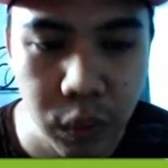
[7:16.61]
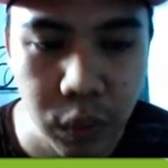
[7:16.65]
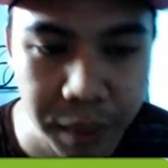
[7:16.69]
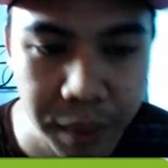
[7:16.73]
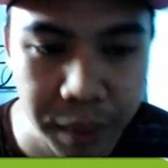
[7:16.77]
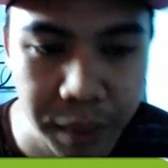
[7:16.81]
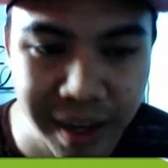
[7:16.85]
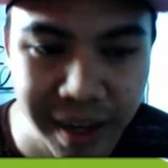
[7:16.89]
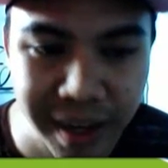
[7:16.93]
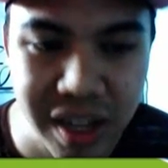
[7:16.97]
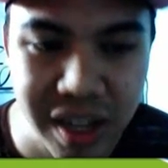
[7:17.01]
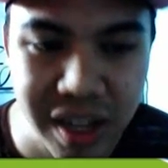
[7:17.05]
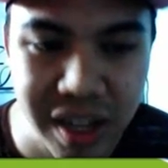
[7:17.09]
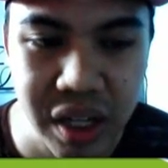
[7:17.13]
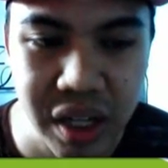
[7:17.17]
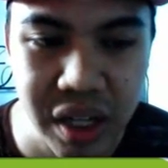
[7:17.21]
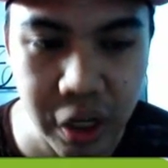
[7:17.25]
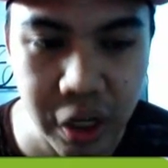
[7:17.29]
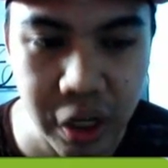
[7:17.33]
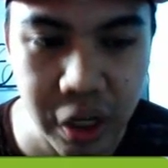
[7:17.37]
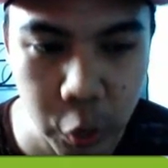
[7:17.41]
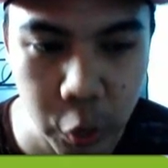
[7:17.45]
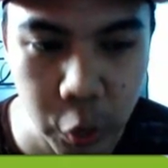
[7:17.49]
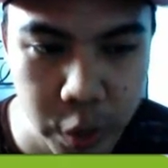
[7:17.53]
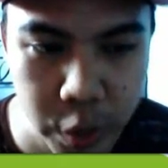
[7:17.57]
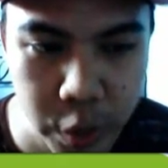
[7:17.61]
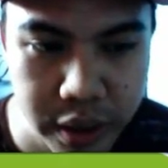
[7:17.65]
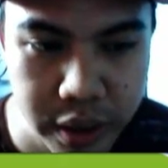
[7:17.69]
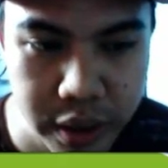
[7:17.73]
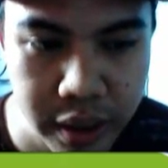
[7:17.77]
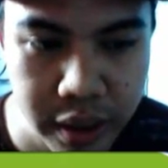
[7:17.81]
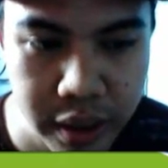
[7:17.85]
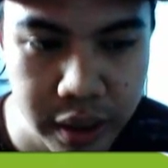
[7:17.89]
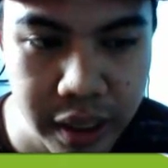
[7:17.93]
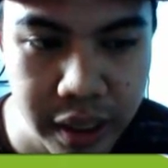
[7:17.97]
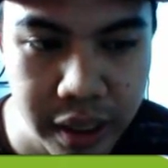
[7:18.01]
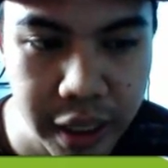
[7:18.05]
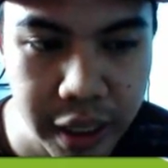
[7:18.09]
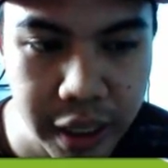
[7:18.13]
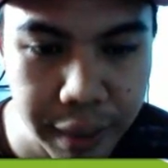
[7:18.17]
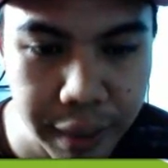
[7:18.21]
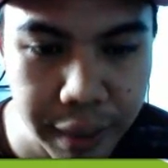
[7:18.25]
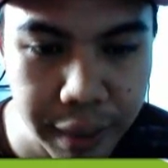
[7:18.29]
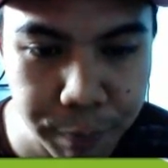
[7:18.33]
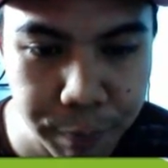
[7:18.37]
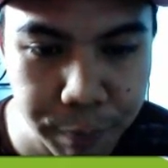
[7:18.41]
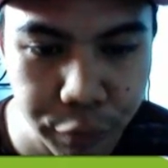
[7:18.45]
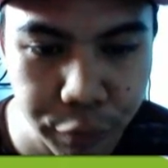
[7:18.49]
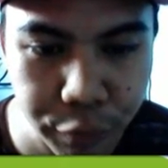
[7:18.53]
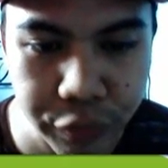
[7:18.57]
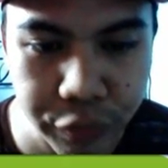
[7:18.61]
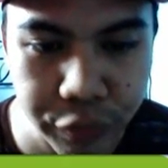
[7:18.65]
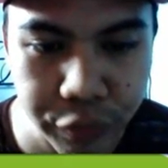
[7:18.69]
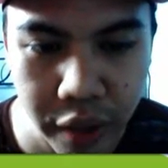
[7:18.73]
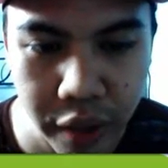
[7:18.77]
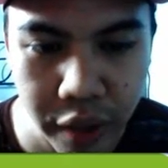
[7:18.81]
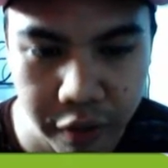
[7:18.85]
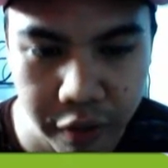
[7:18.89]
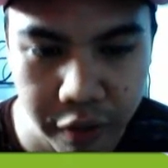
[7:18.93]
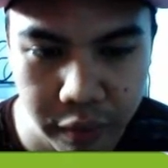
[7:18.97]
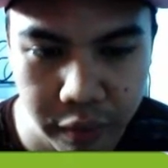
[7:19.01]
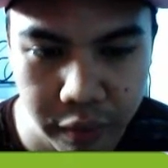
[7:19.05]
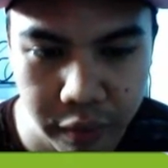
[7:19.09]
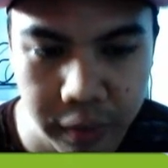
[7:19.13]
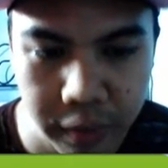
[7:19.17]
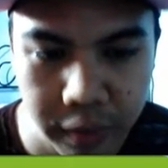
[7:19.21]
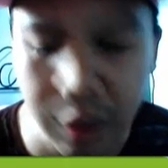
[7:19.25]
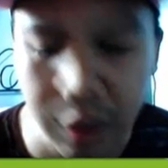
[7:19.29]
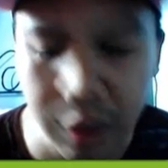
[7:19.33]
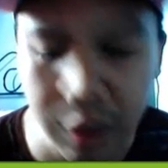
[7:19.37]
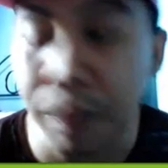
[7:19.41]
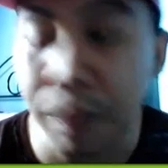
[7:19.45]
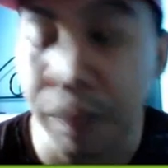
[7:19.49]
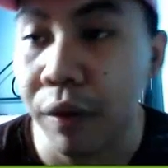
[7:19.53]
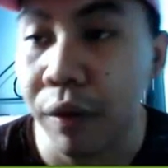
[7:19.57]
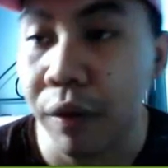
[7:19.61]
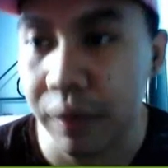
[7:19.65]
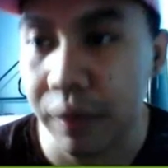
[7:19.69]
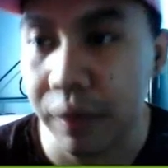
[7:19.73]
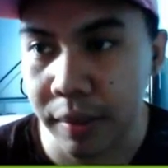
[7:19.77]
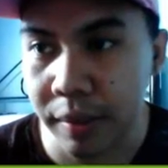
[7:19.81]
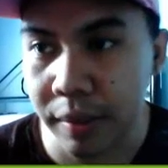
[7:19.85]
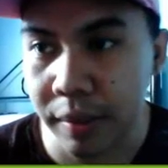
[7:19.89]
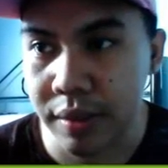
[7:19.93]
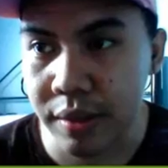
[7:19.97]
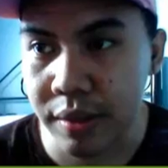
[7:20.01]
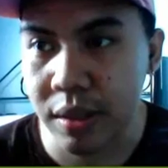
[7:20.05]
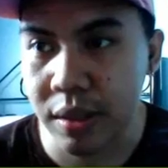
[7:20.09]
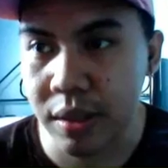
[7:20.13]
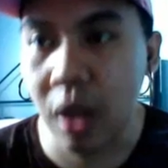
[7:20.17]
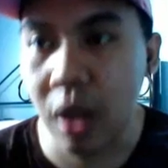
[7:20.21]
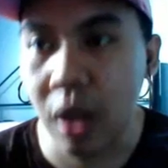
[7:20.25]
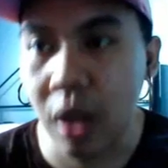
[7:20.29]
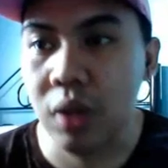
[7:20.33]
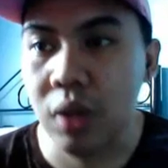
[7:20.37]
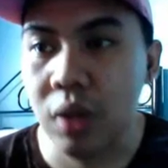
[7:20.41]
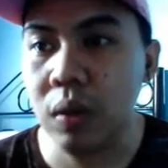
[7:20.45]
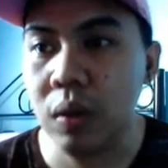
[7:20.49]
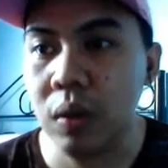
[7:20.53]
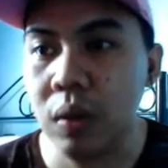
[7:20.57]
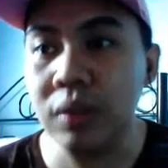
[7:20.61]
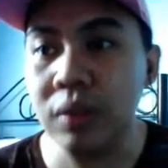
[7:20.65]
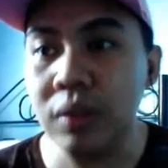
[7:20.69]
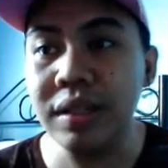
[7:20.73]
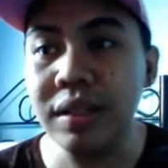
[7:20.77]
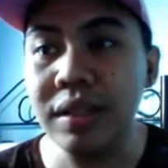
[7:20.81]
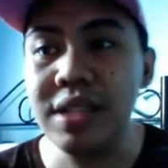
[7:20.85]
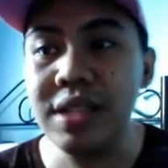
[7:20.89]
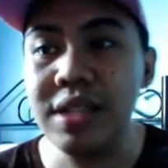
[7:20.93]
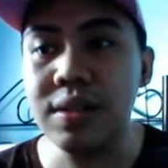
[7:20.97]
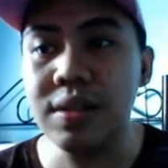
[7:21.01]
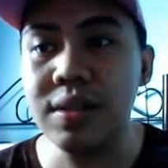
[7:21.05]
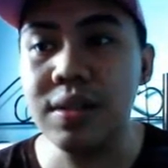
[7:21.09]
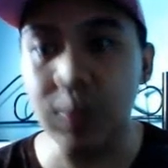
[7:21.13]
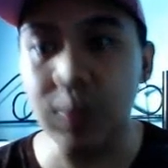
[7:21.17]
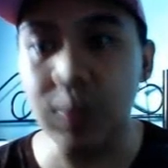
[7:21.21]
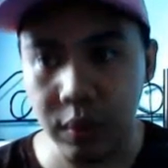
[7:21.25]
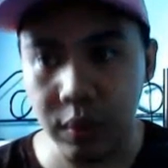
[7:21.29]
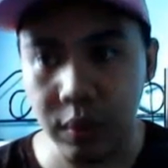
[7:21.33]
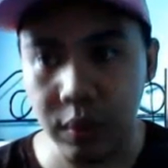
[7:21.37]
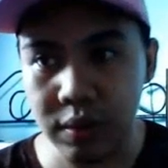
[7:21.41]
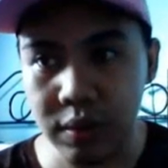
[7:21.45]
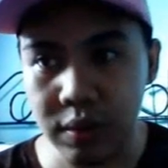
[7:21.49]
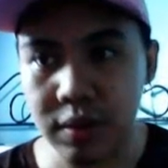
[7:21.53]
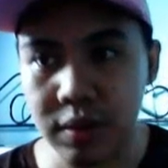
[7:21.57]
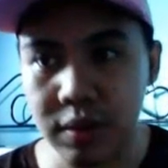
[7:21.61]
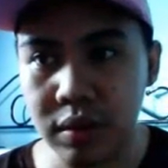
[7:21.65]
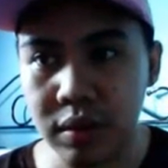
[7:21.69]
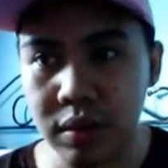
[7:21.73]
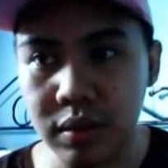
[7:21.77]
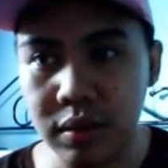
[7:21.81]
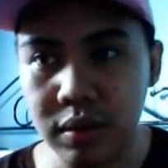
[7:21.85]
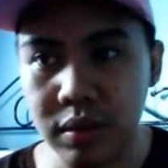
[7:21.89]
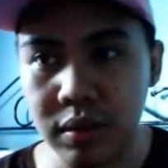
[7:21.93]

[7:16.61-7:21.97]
to manage and continually improve the environmental performance. So these tools,